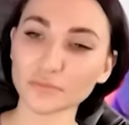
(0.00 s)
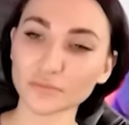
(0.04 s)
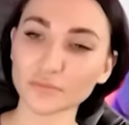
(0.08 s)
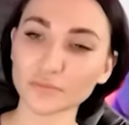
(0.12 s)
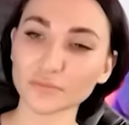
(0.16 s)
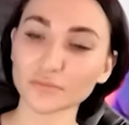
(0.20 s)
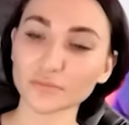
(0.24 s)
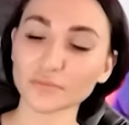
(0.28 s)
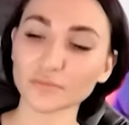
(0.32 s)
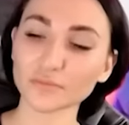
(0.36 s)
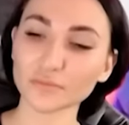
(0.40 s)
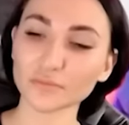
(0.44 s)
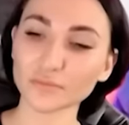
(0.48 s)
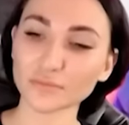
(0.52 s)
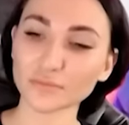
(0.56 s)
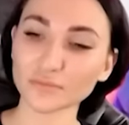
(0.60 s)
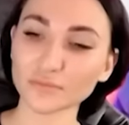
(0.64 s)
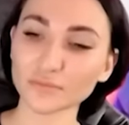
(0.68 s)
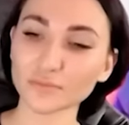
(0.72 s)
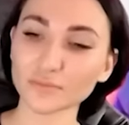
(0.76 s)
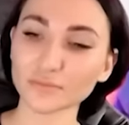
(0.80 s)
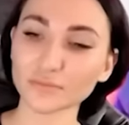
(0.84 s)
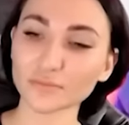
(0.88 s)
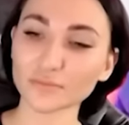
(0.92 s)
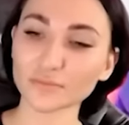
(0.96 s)

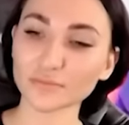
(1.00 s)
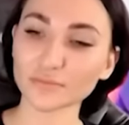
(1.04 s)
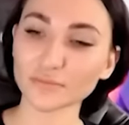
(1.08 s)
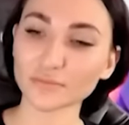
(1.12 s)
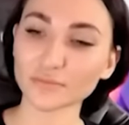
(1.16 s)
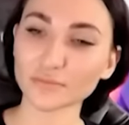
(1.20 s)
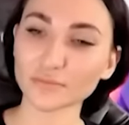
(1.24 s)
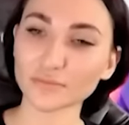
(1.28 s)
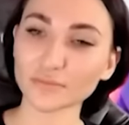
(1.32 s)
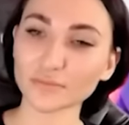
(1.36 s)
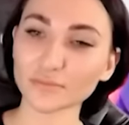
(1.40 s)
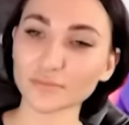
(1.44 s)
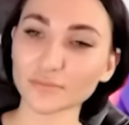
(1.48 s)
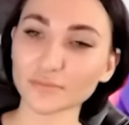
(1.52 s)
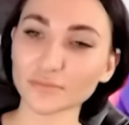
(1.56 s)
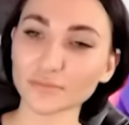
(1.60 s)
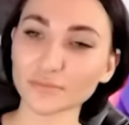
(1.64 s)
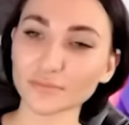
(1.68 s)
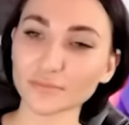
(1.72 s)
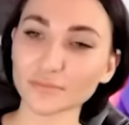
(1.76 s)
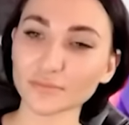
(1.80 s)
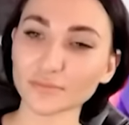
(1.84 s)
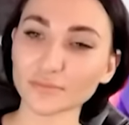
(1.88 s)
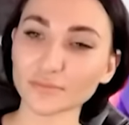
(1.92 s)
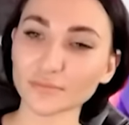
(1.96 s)

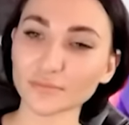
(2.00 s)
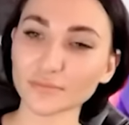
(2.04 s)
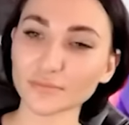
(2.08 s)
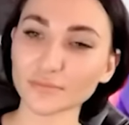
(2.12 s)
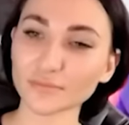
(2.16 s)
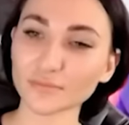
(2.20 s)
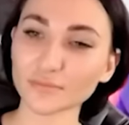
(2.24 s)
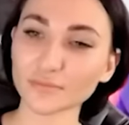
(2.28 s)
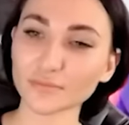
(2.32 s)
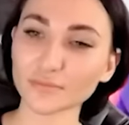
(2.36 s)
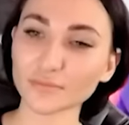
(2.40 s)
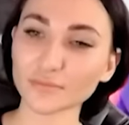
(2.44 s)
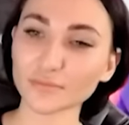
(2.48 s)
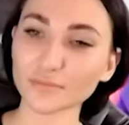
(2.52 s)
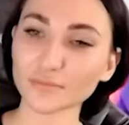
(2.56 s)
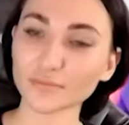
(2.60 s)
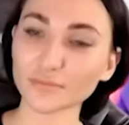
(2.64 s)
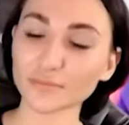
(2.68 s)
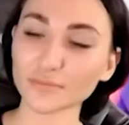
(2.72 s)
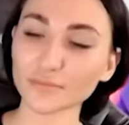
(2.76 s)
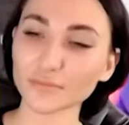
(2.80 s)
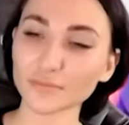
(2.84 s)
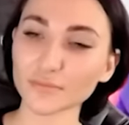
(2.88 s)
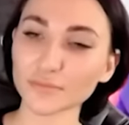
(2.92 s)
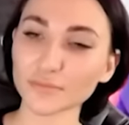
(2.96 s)

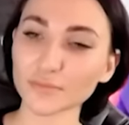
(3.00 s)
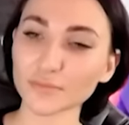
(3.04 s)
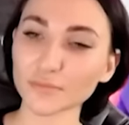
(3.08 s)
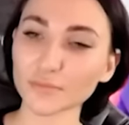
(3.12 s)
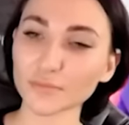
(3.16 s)
No words are spoken by the person on screen.